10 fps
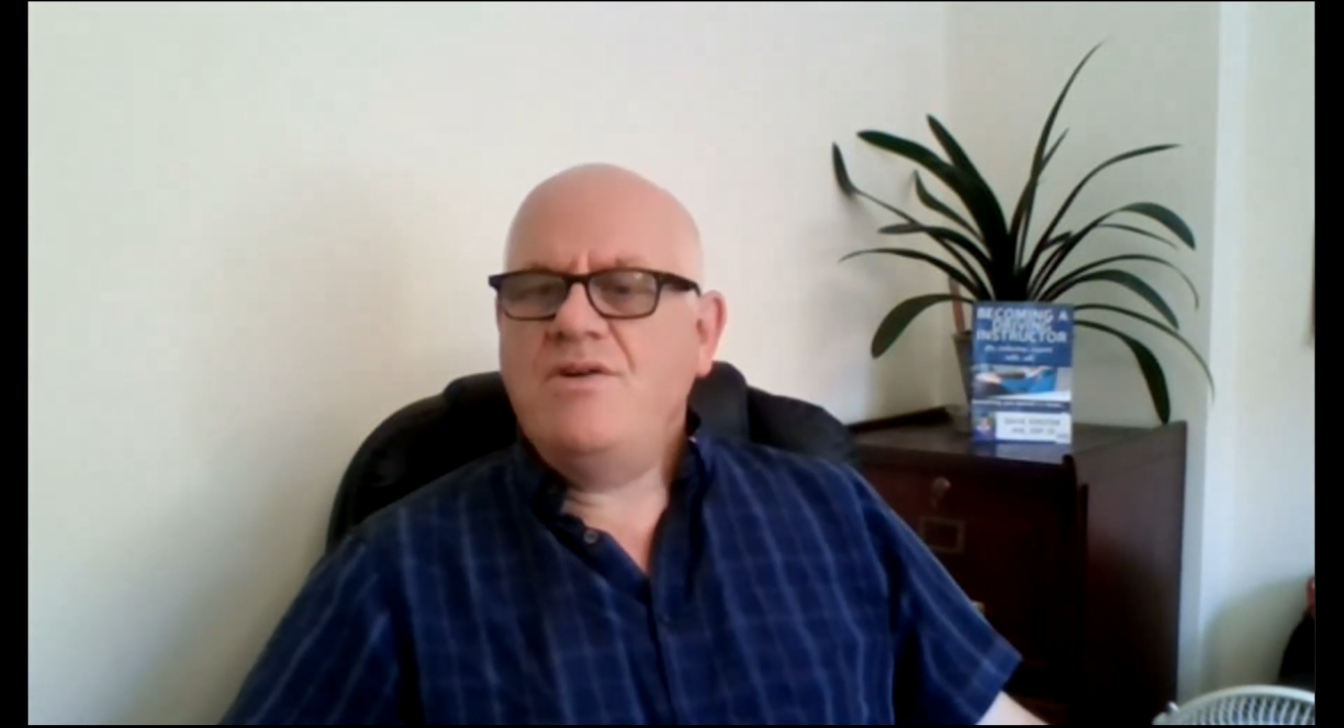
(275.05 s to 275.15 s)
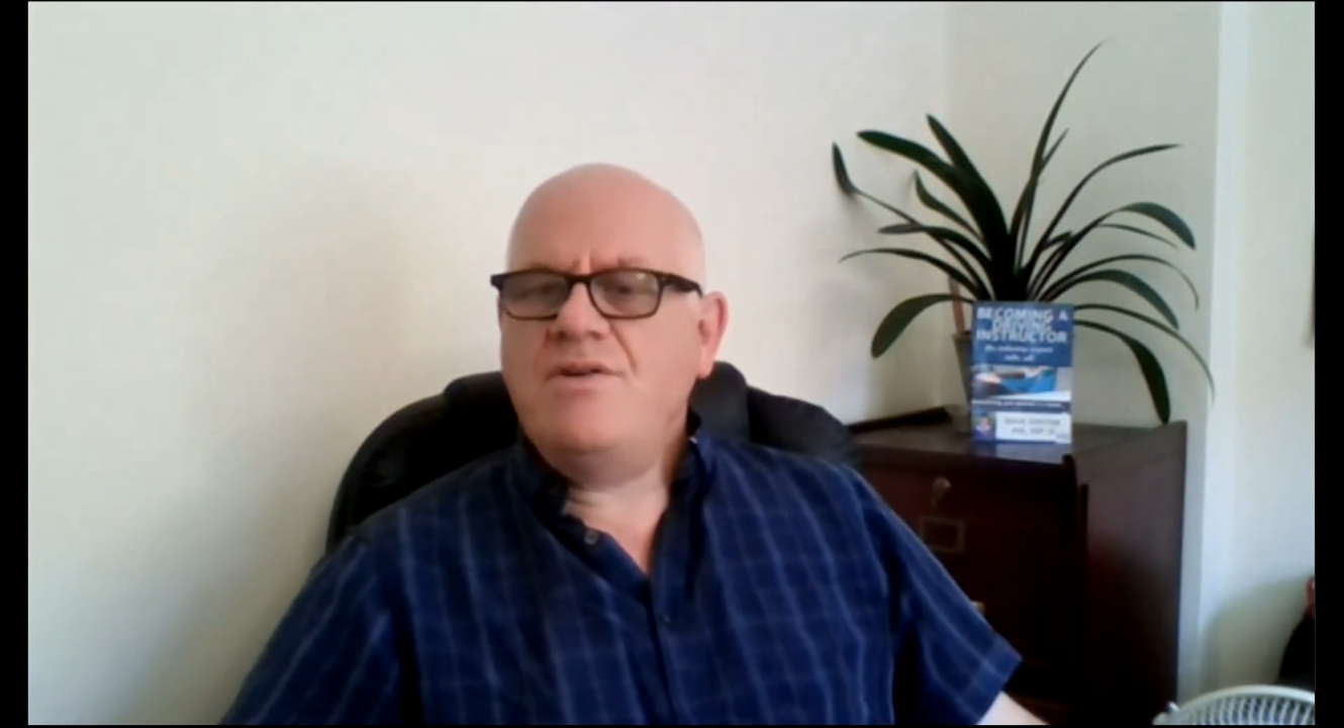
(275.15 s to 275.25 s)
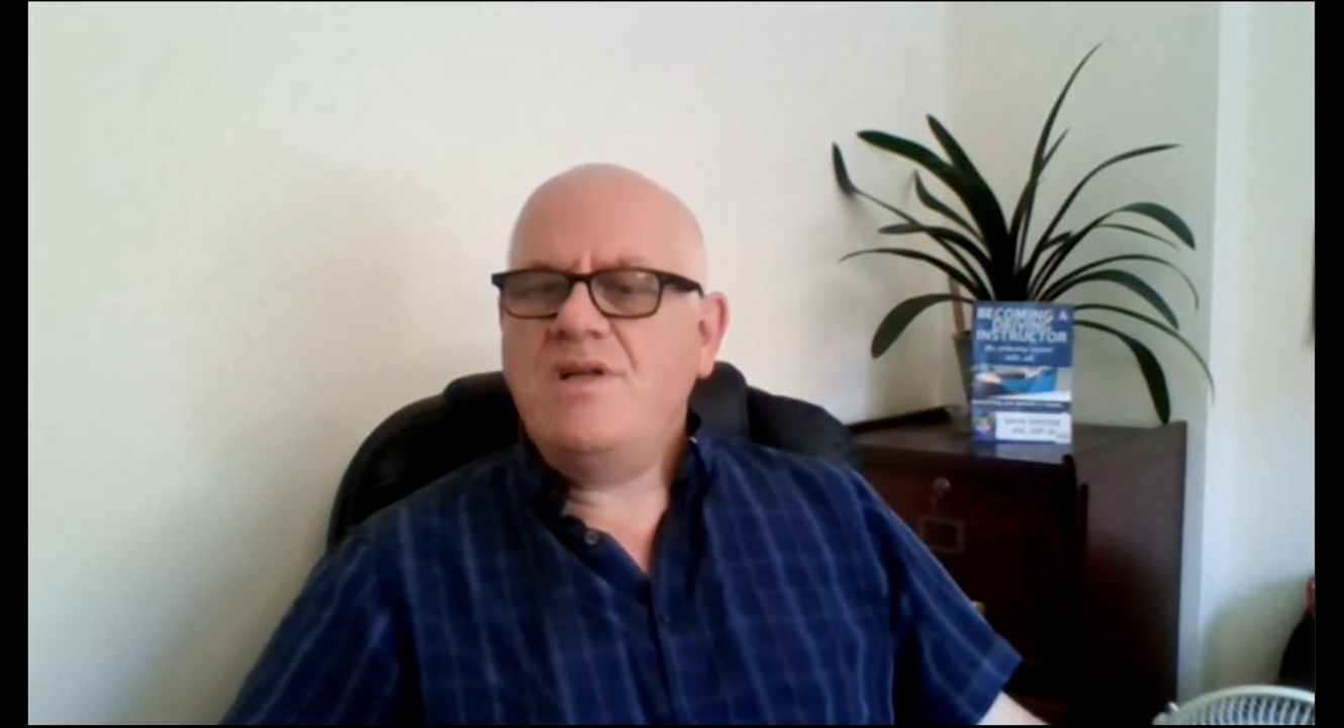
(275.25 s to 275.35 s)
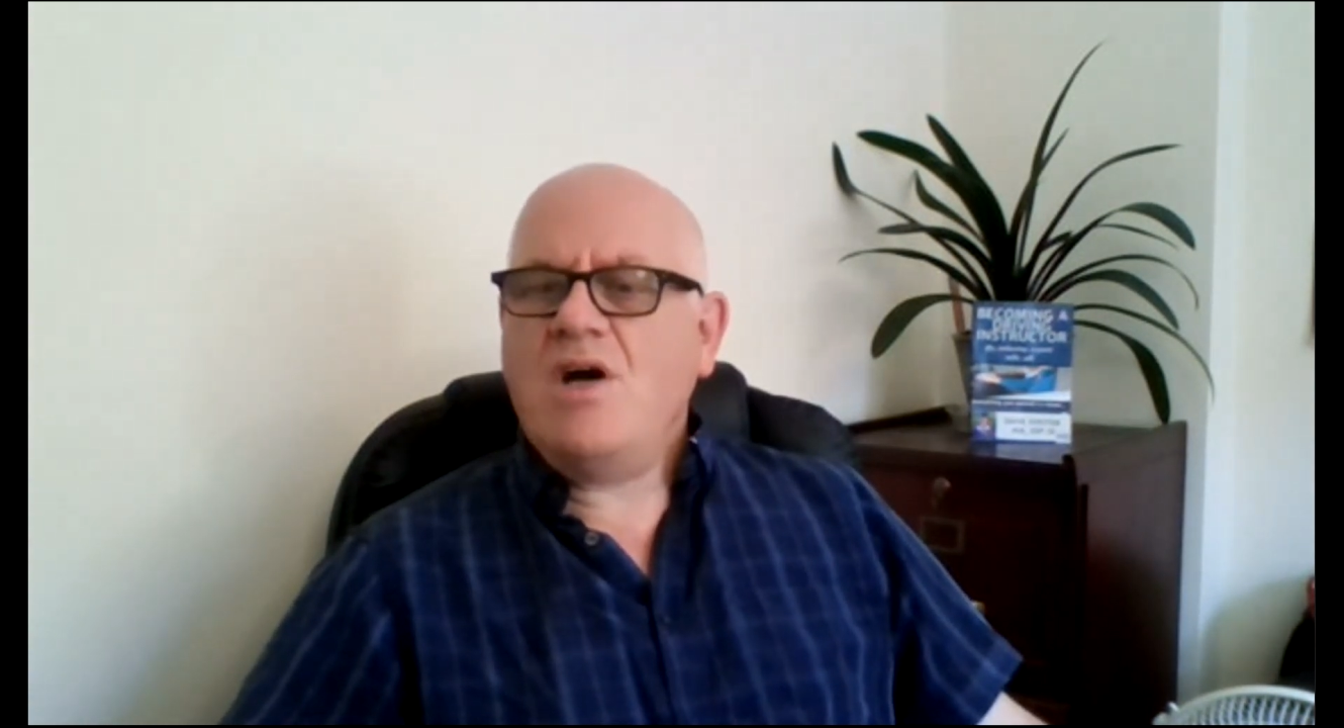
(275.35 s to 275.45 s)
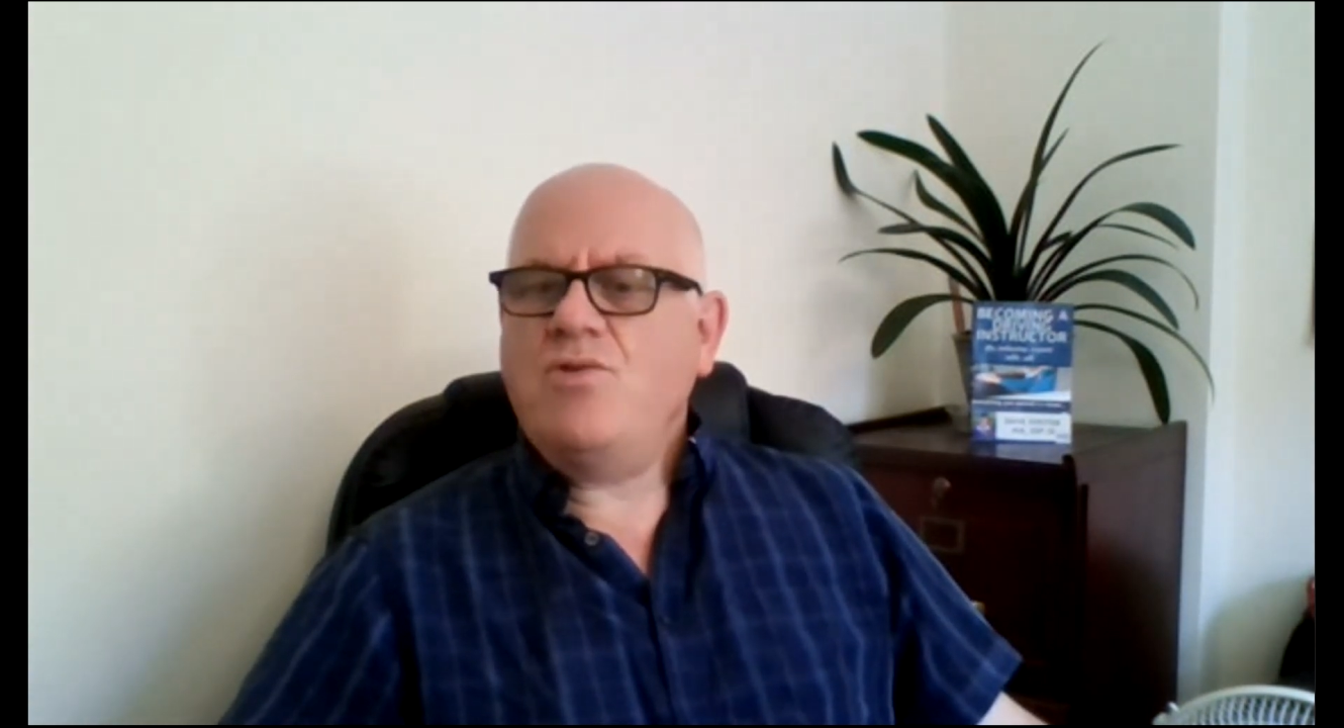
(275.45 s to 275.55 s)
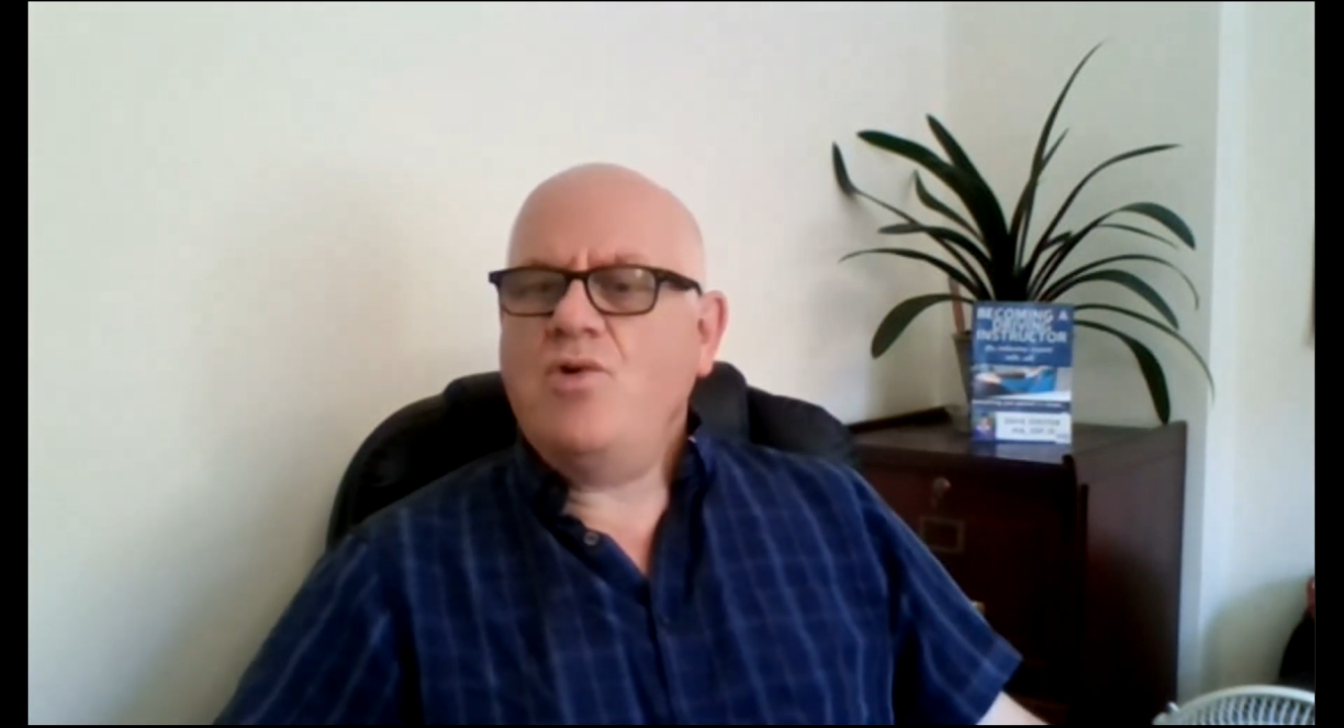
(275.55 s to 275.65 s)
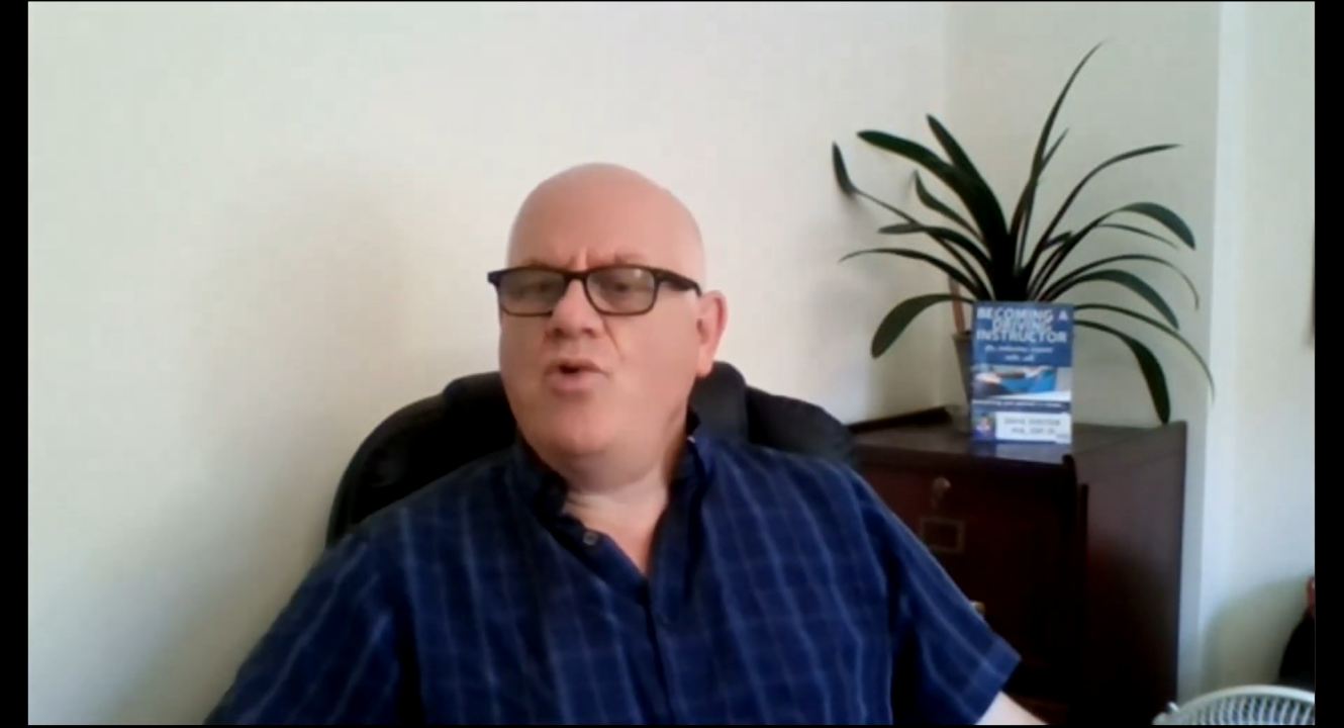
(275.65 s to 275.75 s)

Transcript: should now